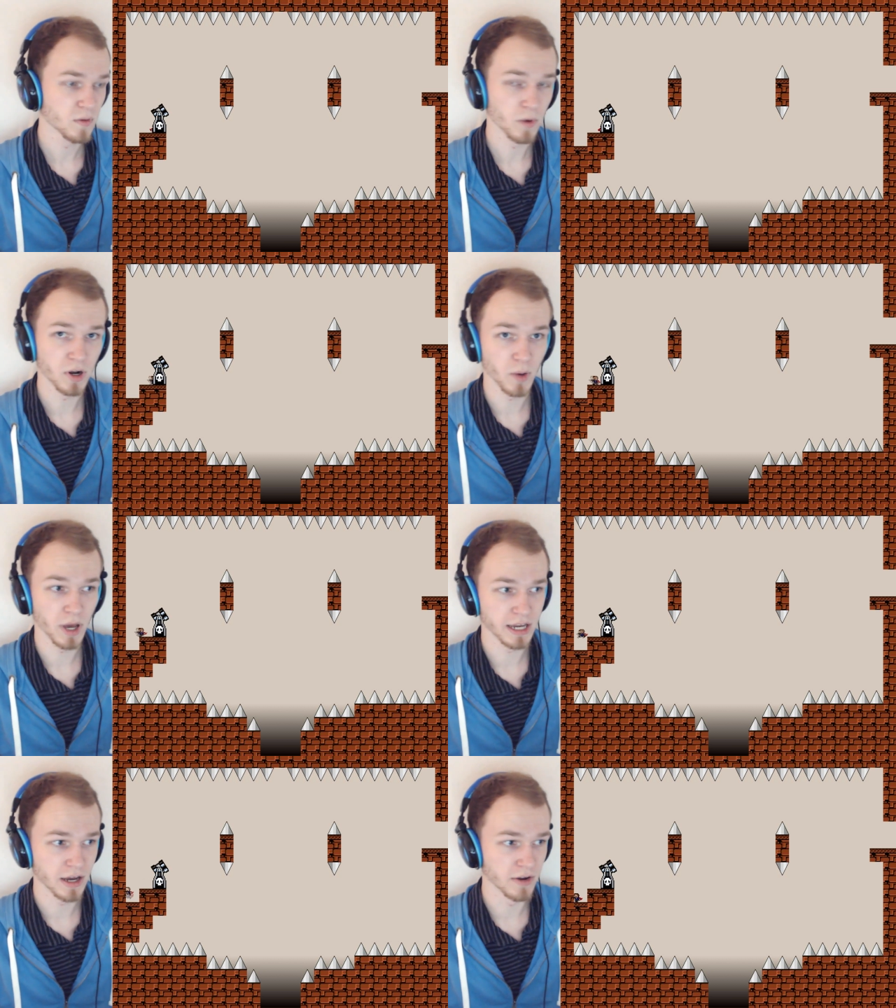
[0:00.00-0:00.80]
Where do
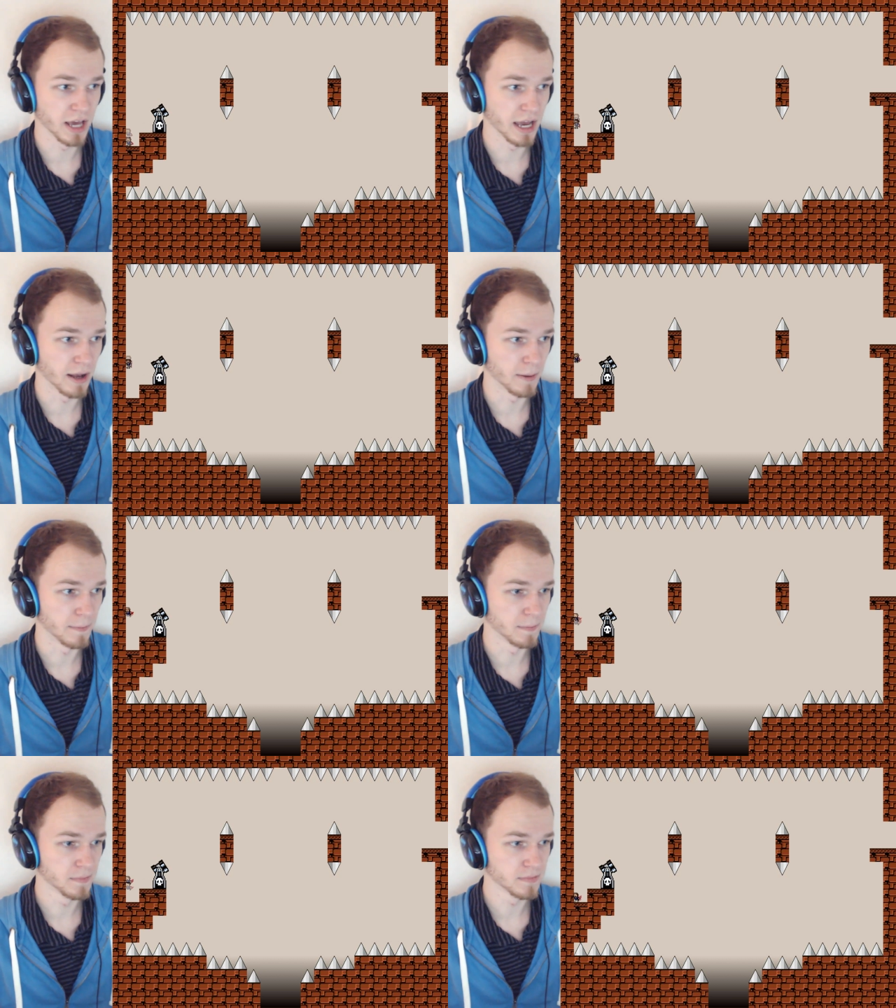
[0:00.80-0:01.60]
I go now?
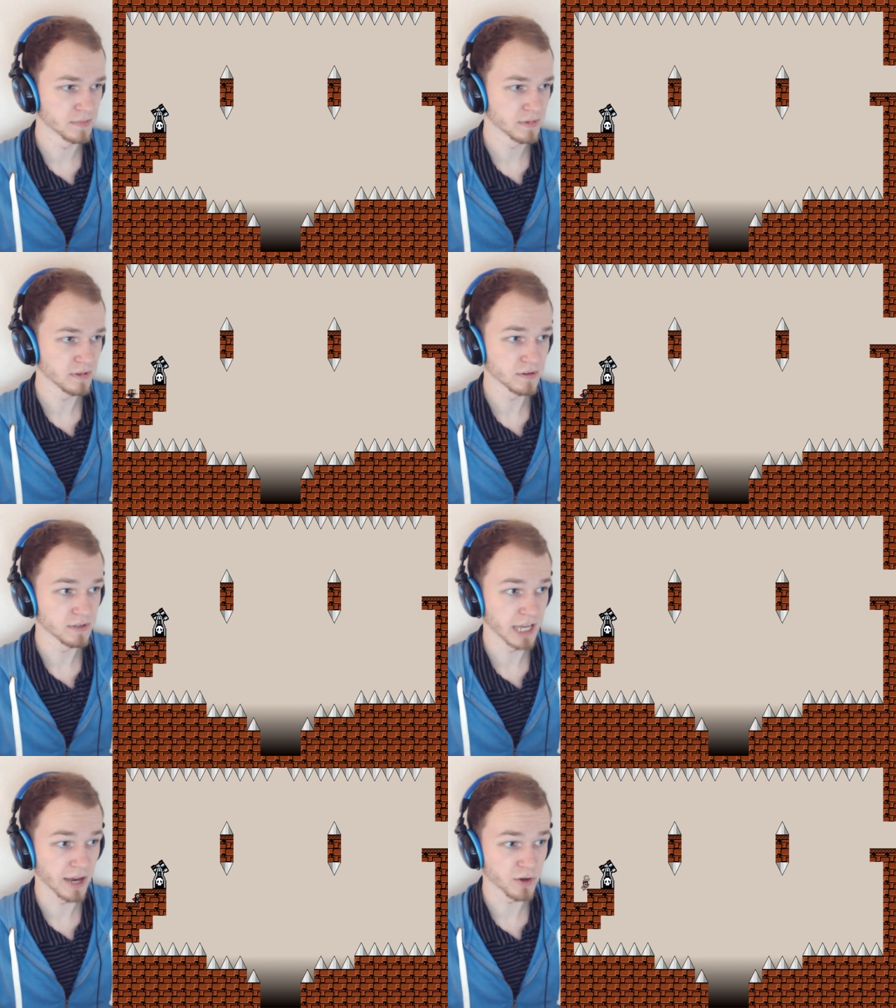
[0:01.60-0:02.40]

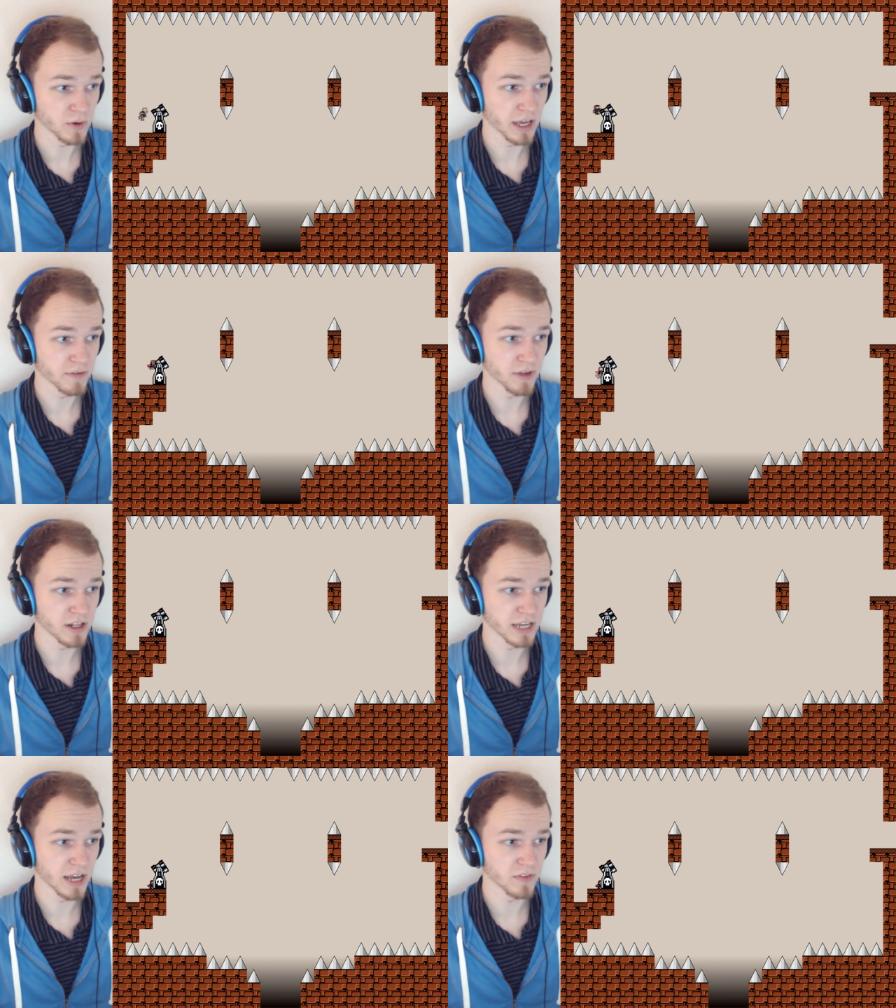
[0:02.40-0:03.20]
Now do I
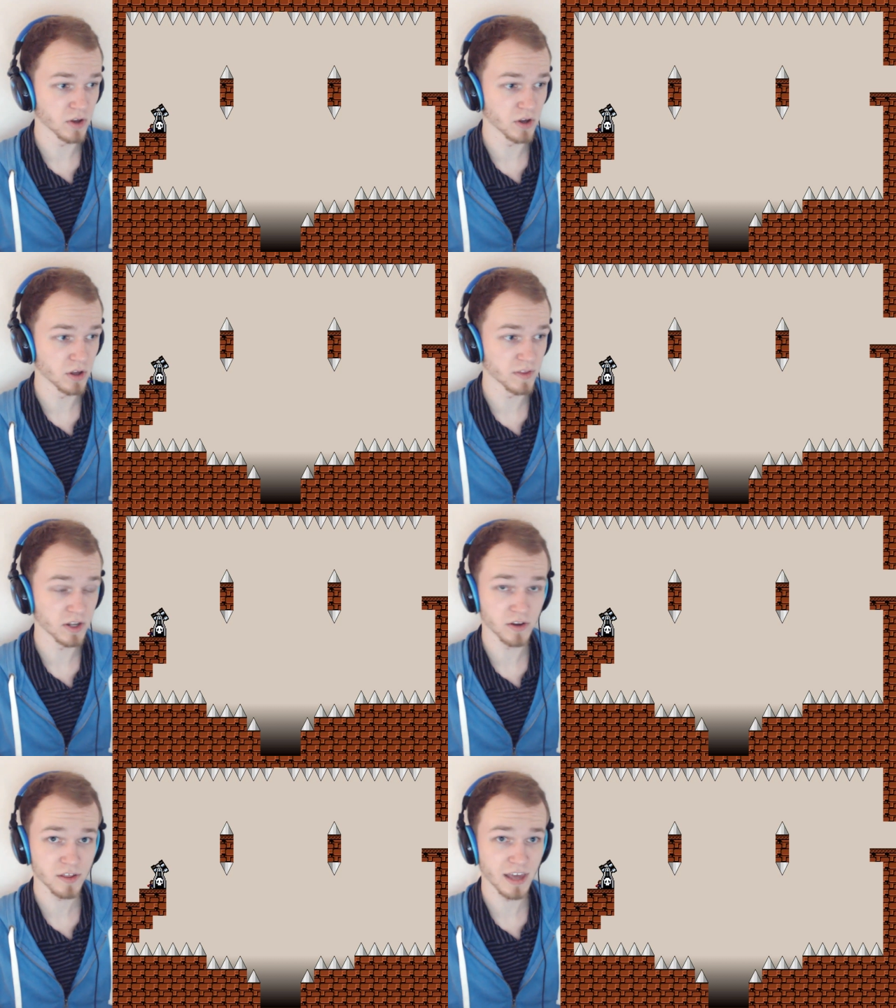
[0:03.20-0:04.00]
fall down the hole
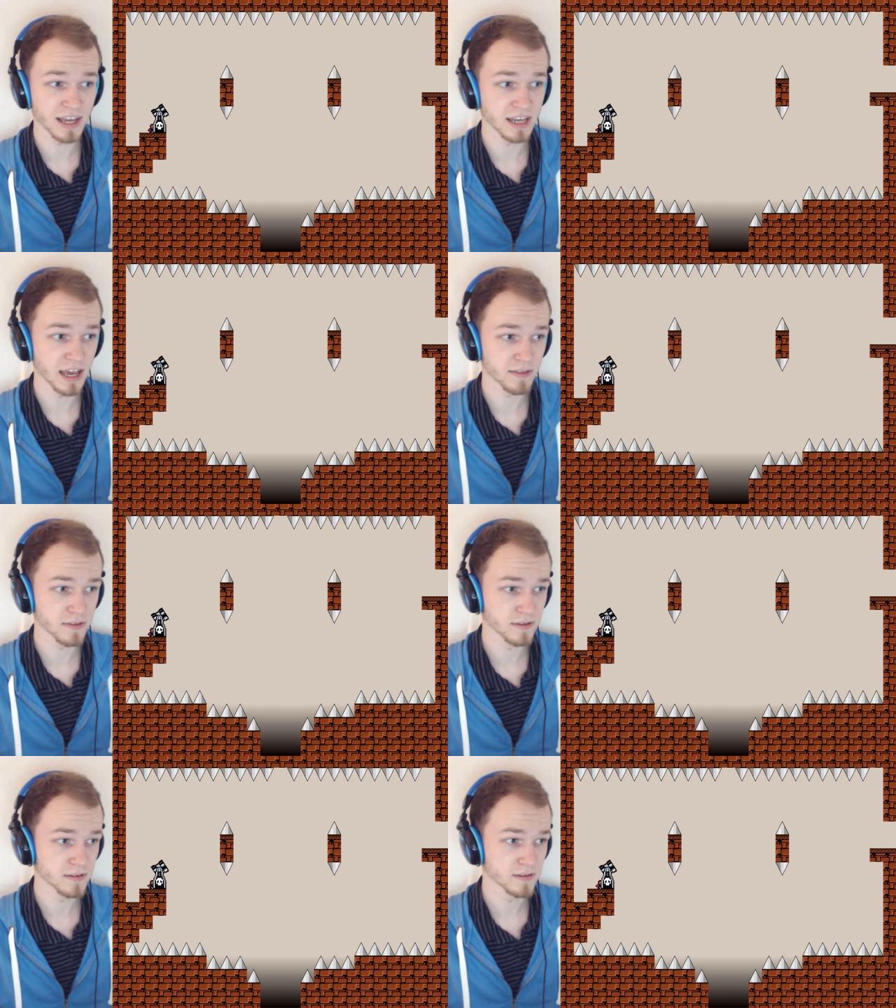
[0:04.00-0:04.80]
that looks like death?
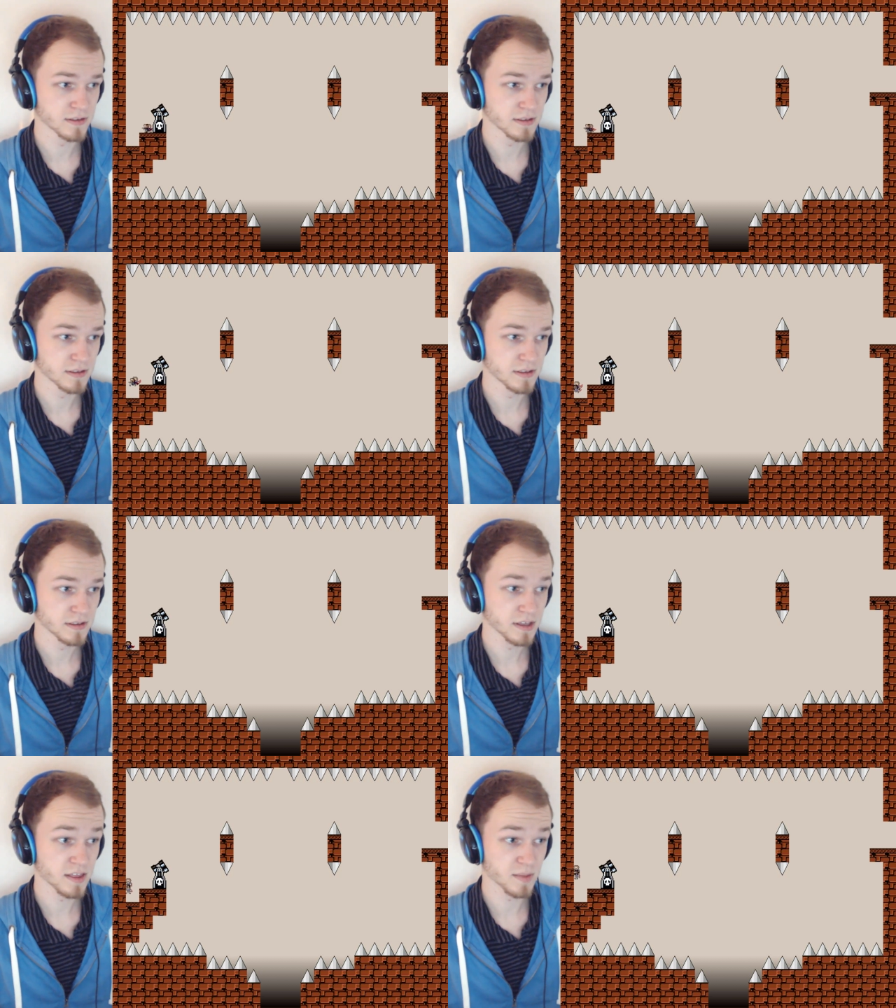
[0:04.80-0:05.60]

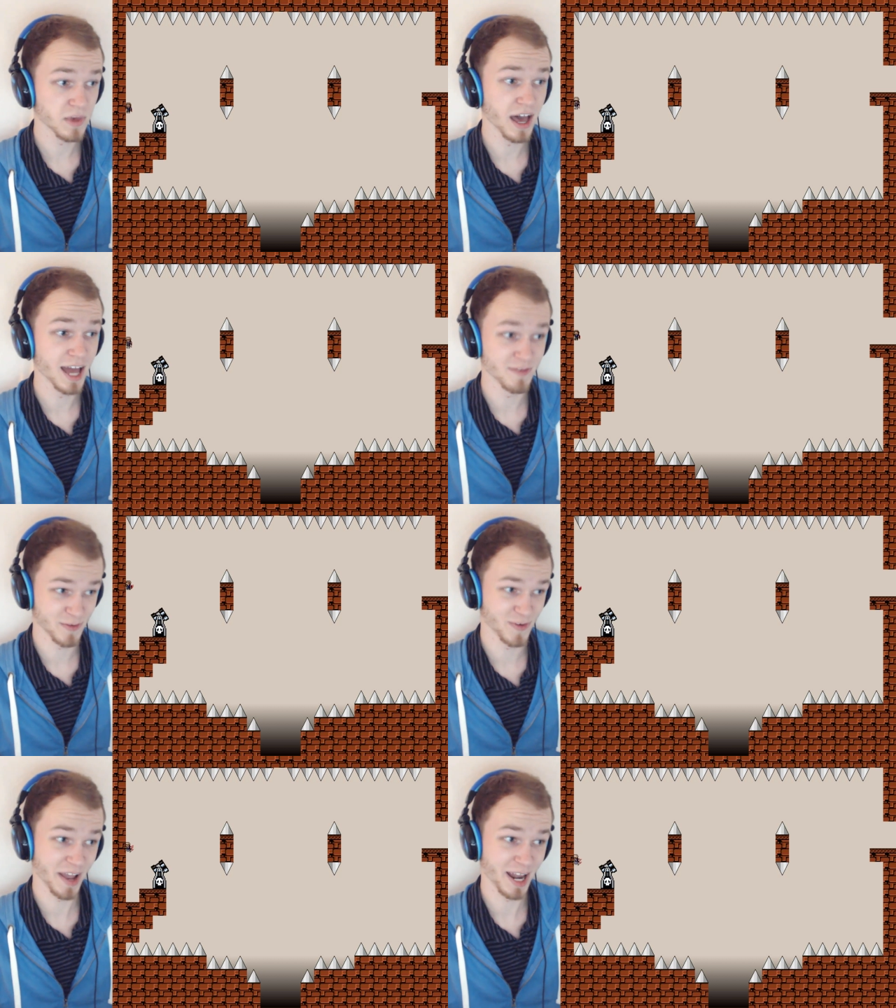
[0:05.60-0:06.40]
So I'm kind of
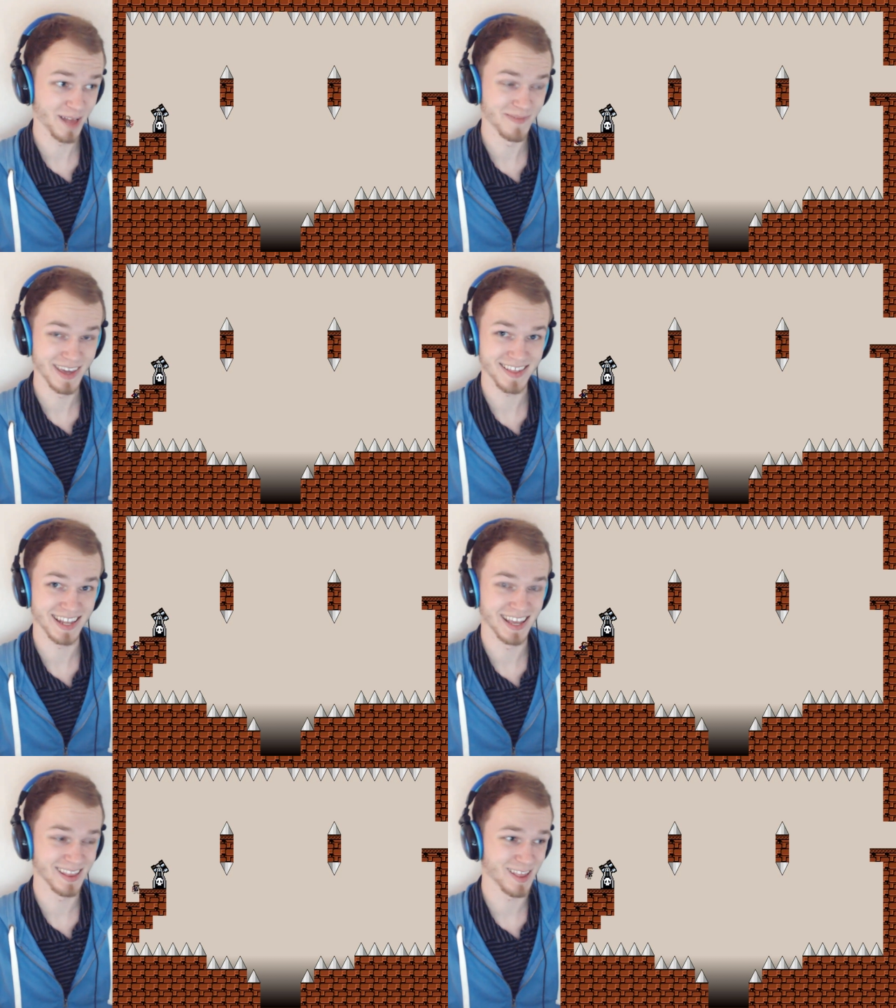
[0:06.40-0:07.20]
afraid I'll miss
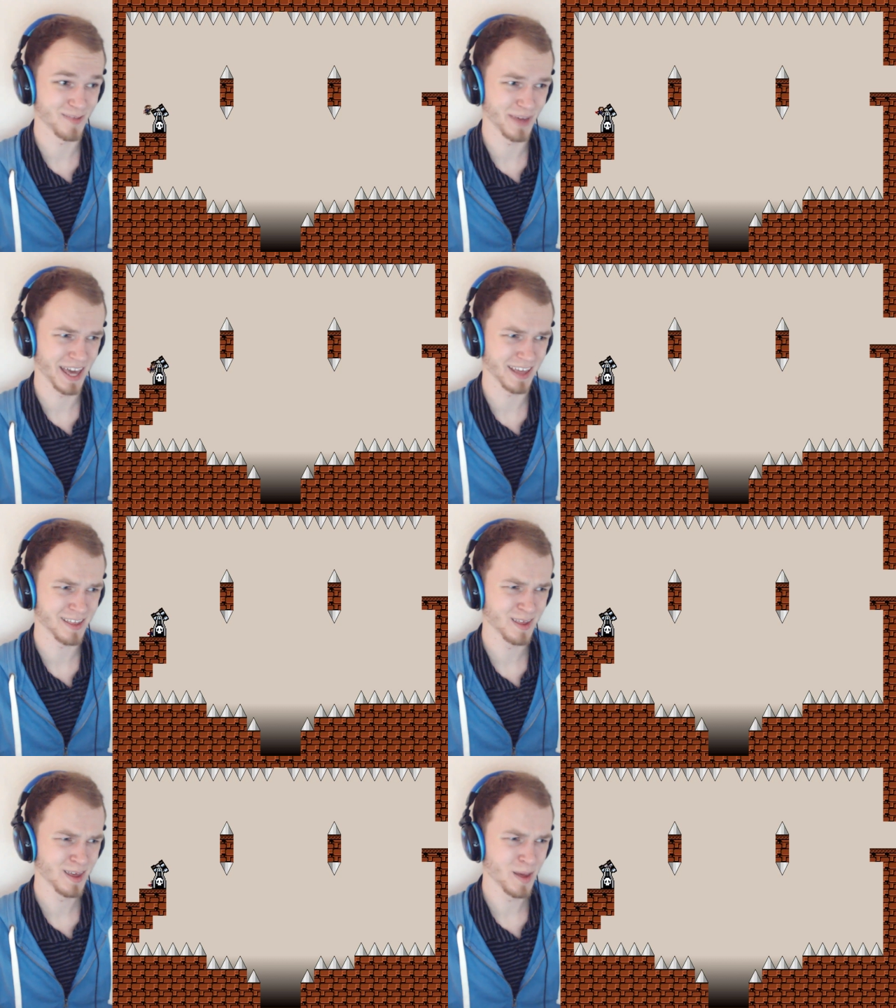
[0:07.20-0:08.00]
and hit the
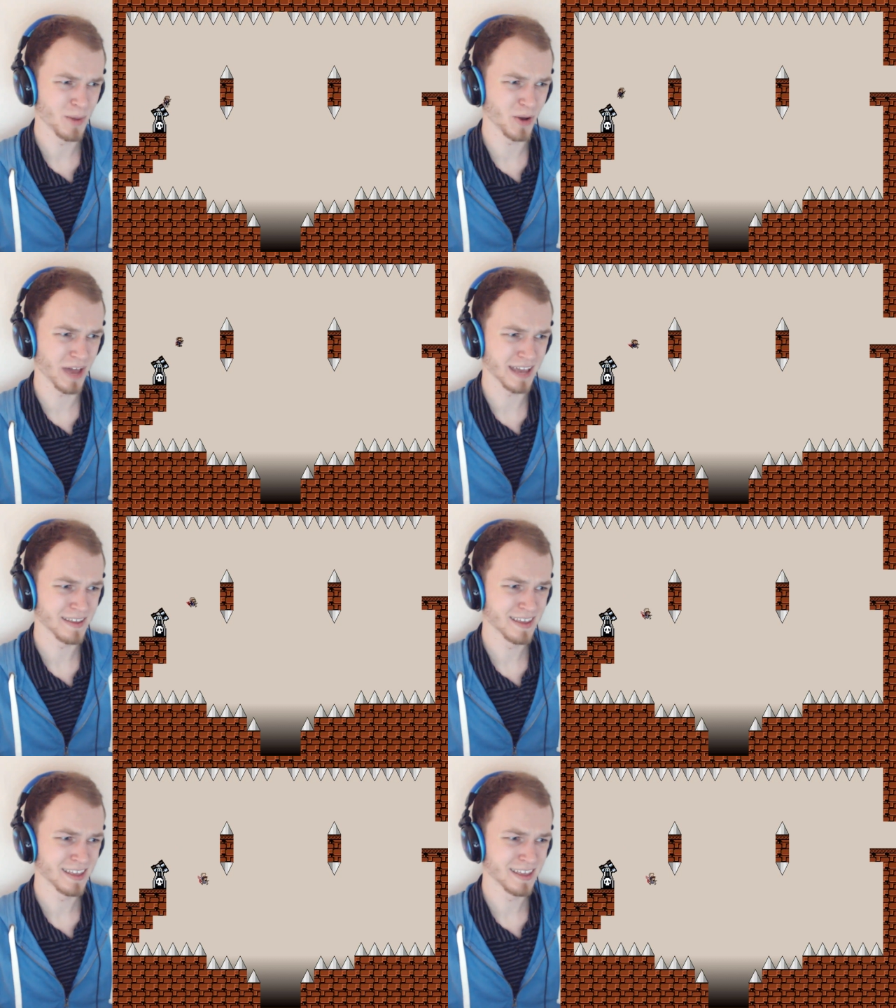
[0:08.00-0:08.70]
spikes. But okay.